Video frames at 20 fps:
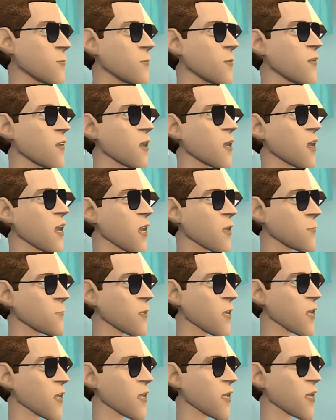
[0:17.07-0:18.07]
Having
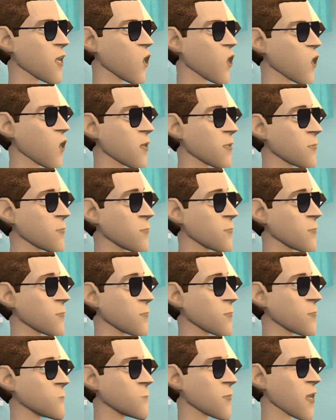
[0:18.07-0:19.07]
independent thought
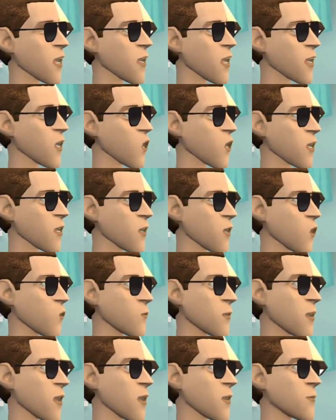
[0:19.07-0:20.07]
means the world to
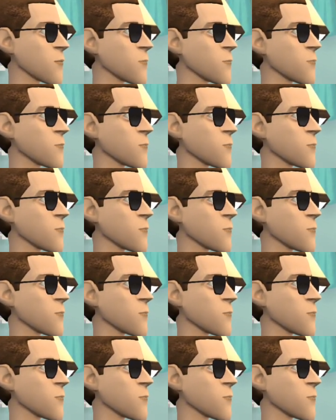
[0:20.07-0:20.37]
me.